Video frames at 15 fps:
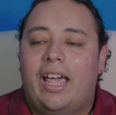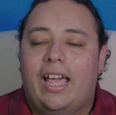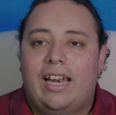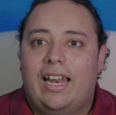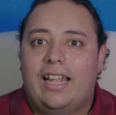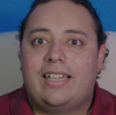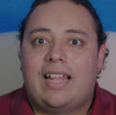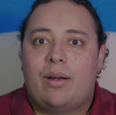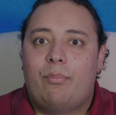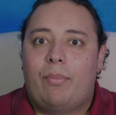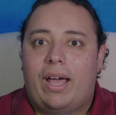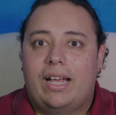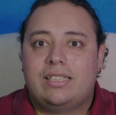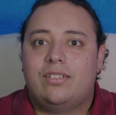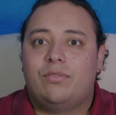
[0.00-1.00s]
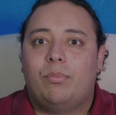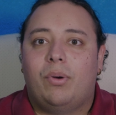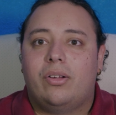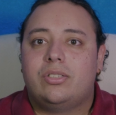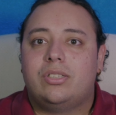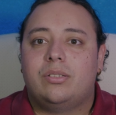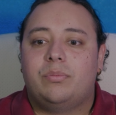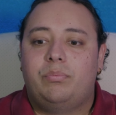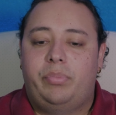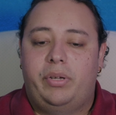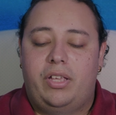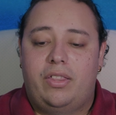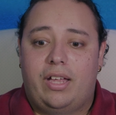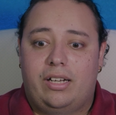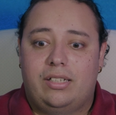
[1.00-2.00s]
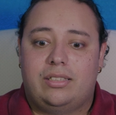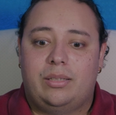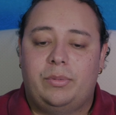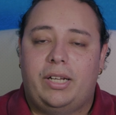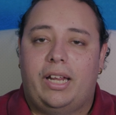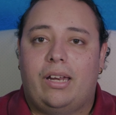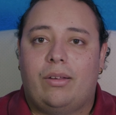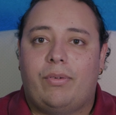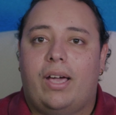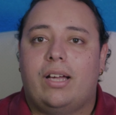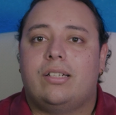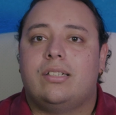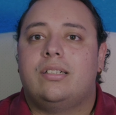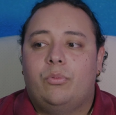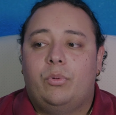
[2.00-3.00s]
and let that massive monster be that intimidating factor,